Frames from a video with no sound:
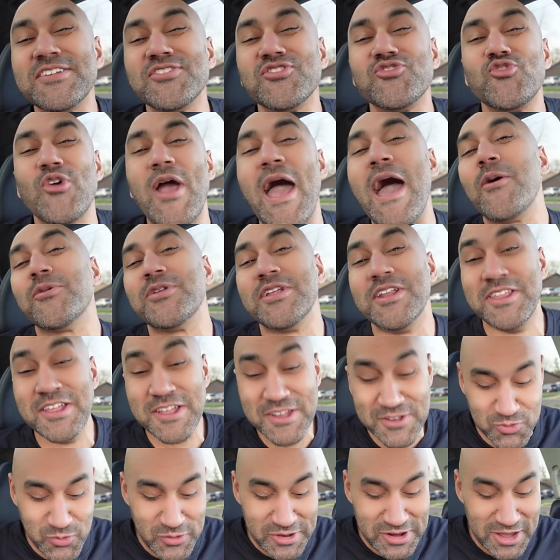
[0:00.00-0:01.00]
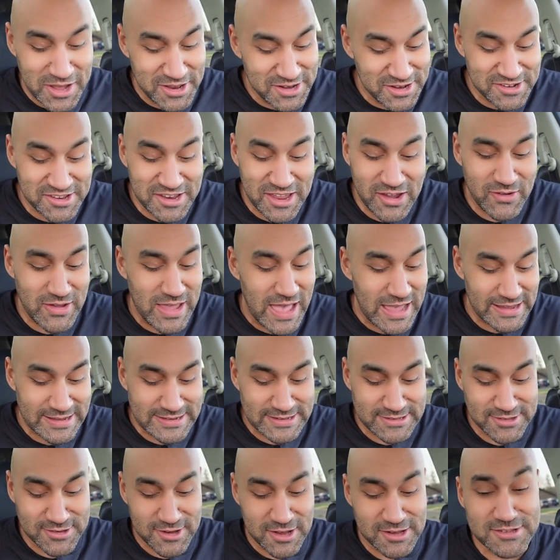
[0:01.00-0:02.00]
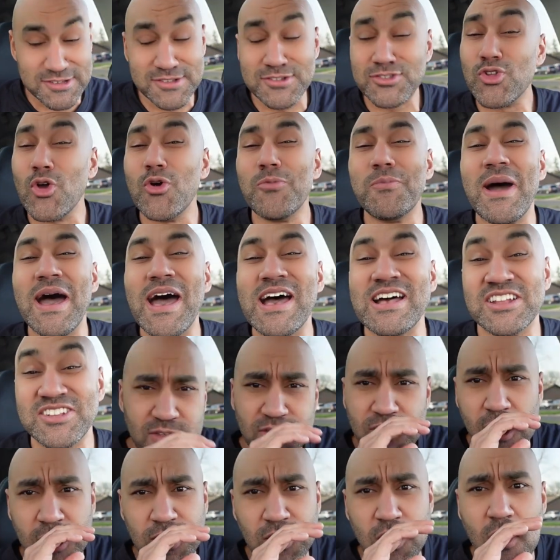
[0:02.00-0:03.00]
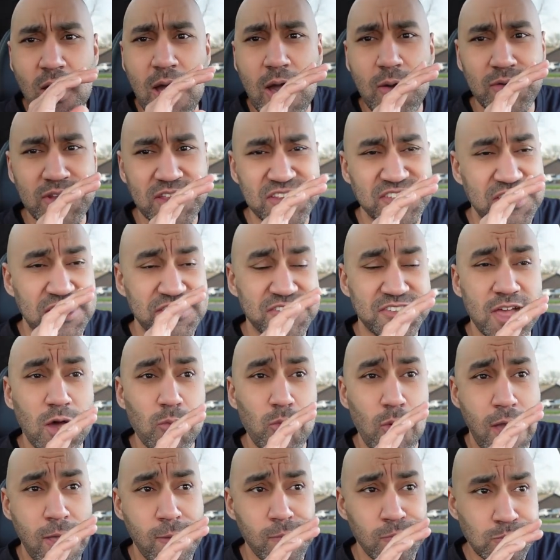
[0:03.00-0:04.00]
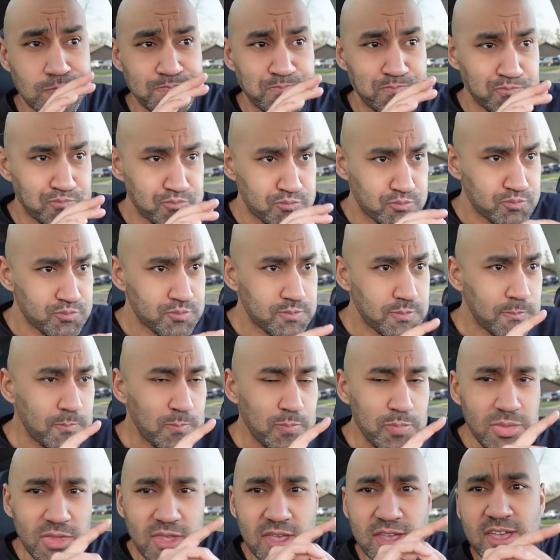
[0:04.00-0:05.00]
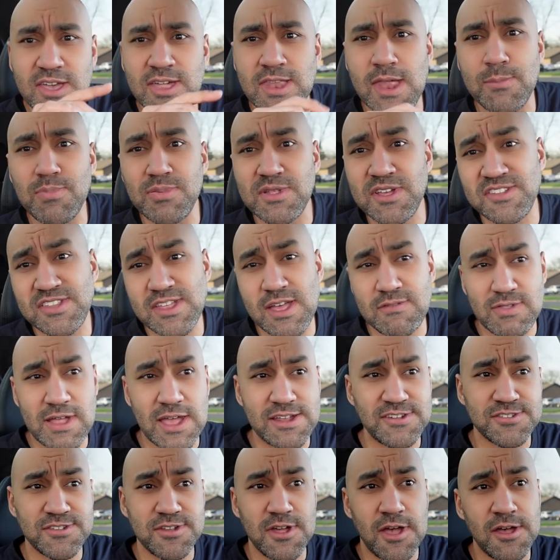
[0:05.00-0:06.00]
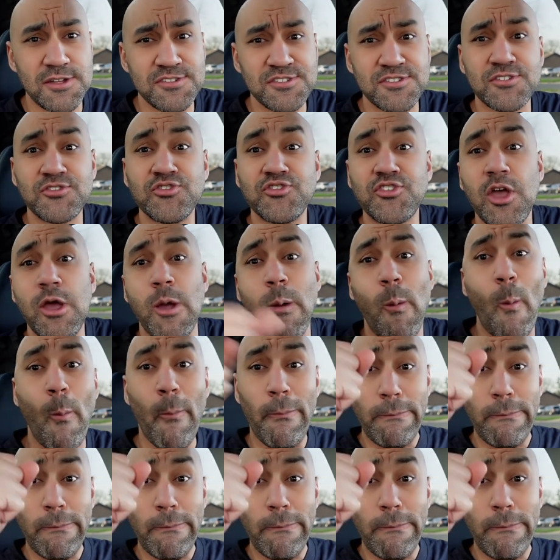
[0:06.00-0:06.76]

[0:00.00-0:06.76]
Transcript: is drowning sweet onion teriyaki sauce too much. Y'all know how it is at Subway. Can I please have white sauce? Sure.